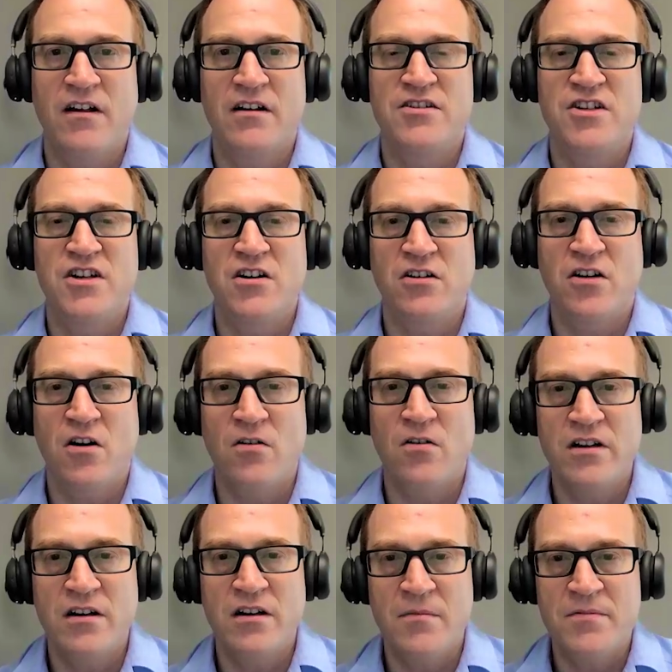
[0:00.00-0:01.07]
GL
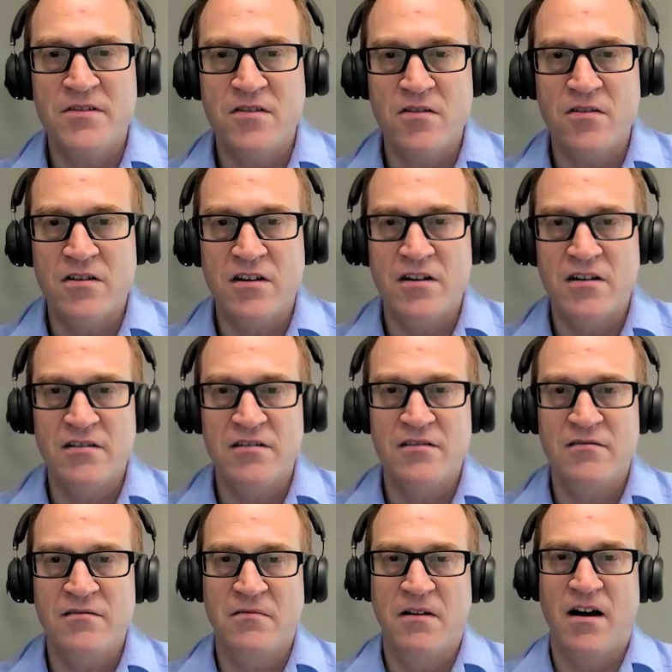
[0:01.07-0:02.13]
coding up so you can
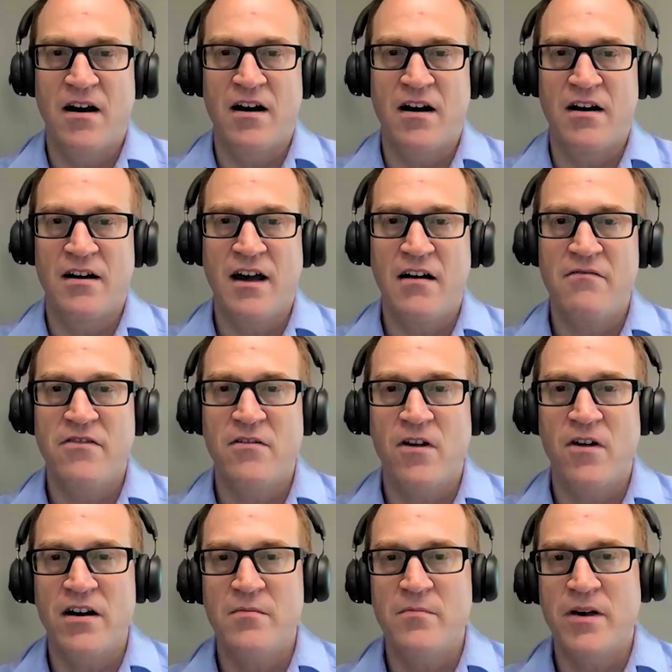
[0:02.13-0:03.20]
have the
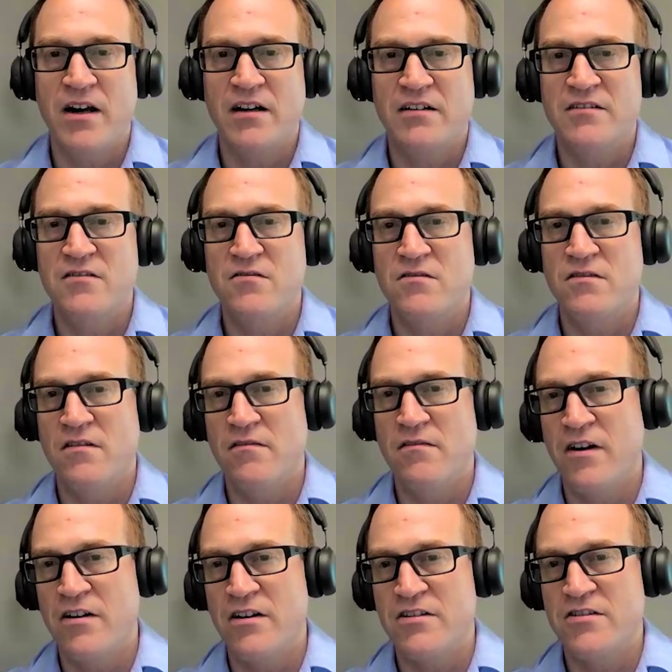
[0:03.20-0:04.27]
right impact to the
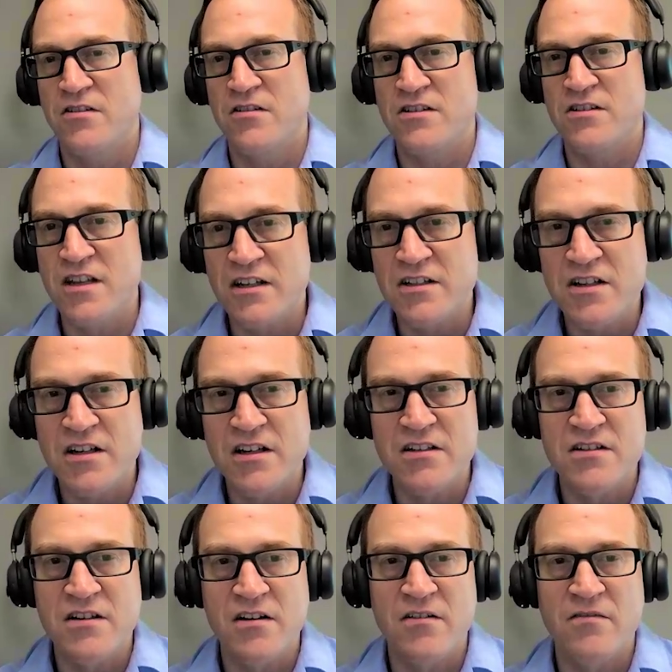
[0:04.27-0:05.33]
various
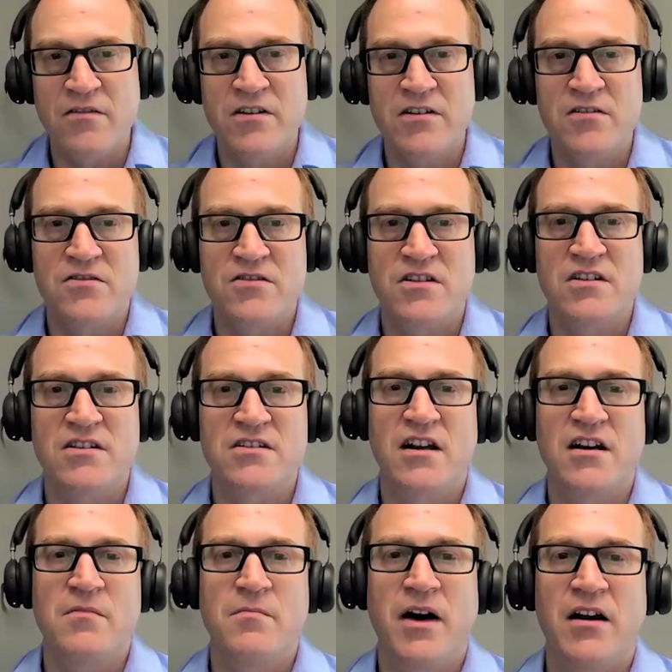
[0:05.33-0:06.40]
jurisdictions, and it reduces
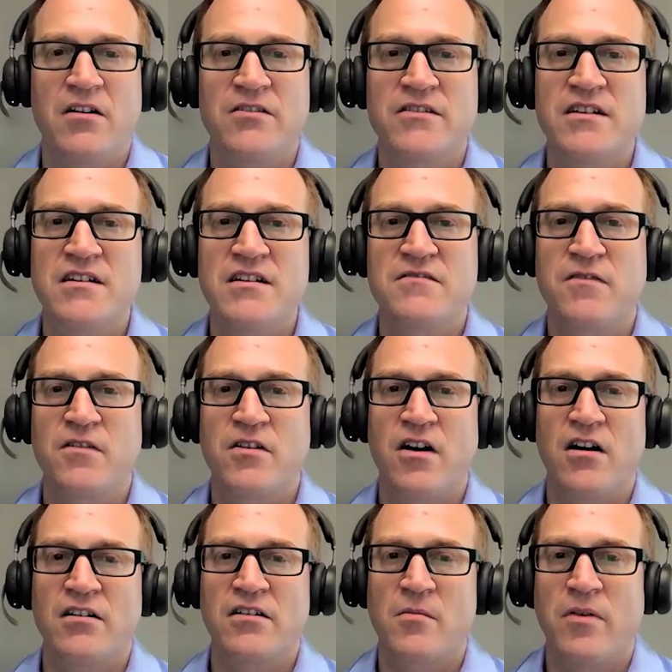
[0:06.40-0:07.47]
any penalties for
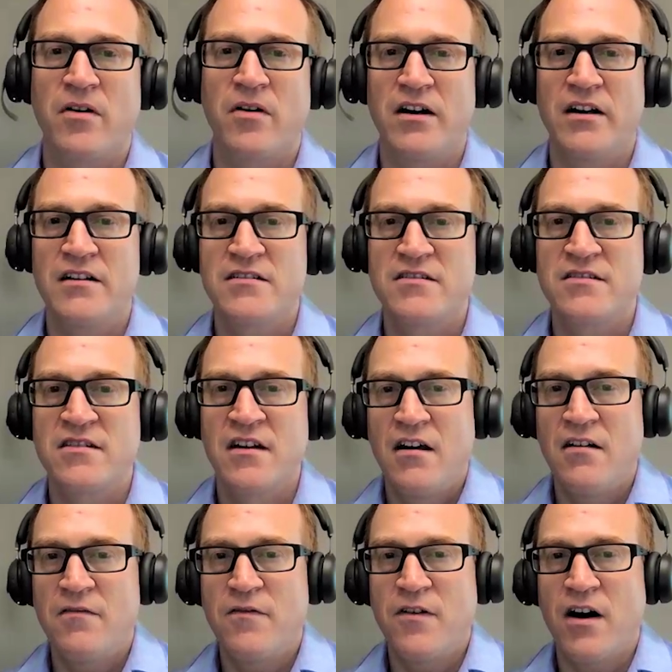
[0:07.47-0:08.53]
non-compliance.
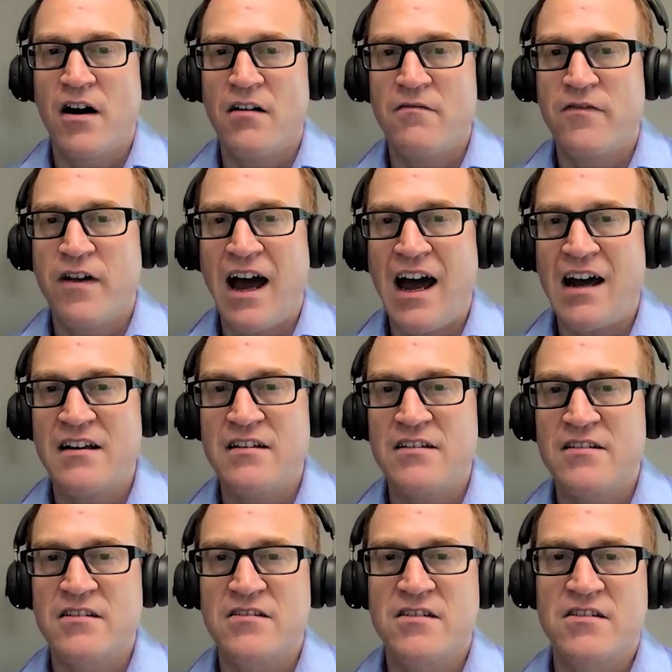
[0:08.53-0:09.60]
If VAT is
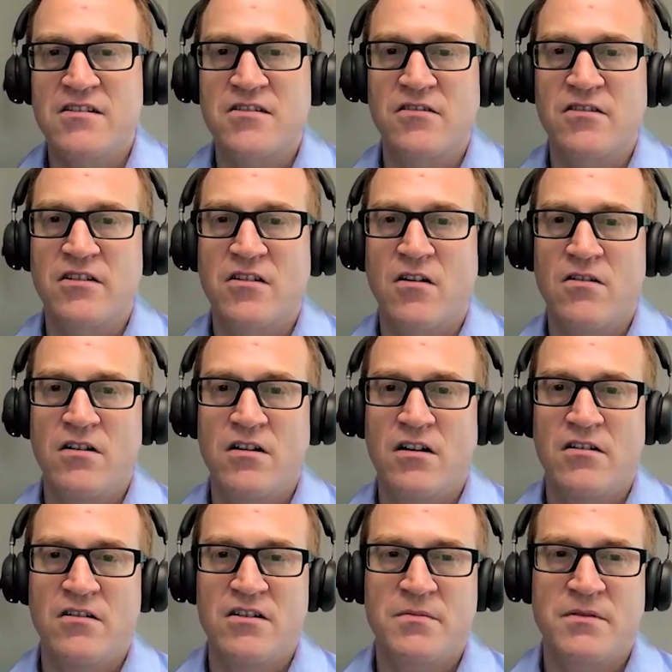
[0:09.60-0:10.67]
consistently coded
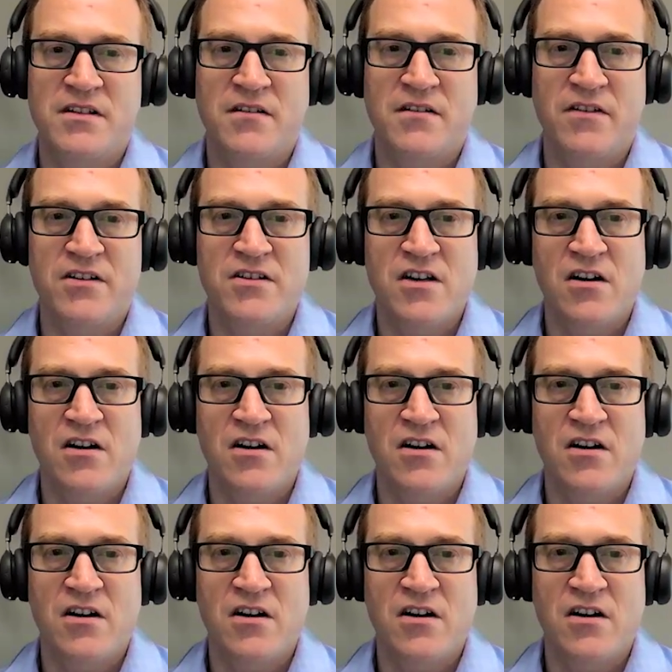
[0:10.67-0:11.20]
under a specific